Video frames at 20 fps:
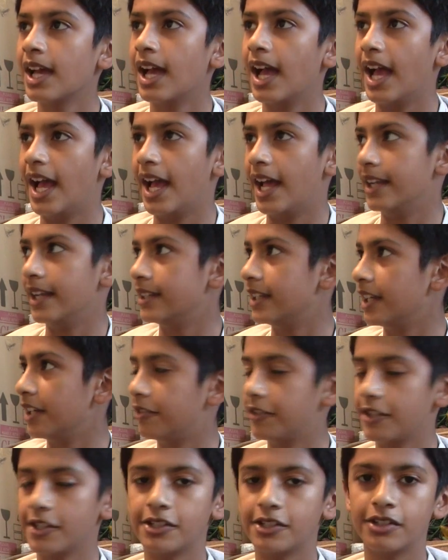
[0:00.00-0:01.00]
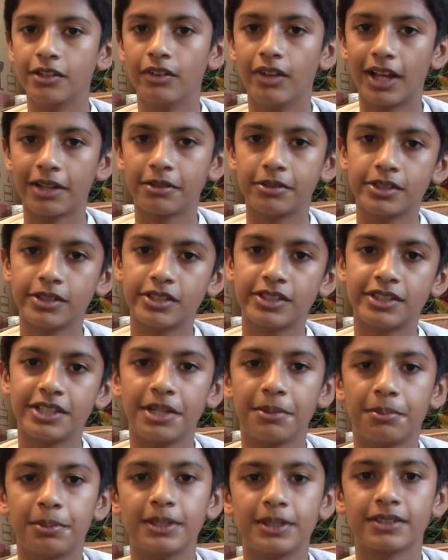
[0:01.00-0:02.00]
And if you like what you
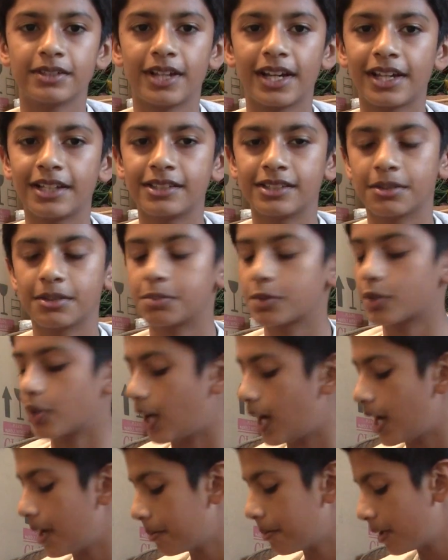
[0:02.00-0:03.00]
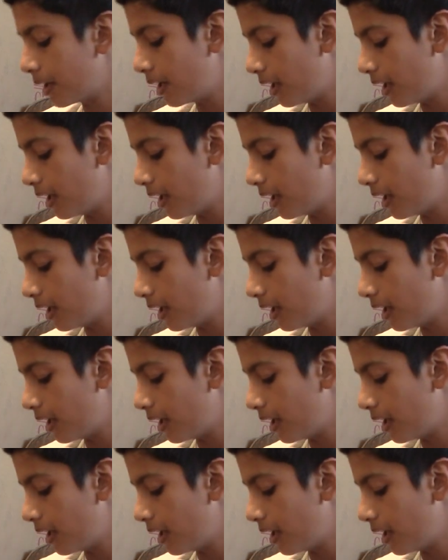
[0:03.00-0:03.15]
see, please like and subscribe.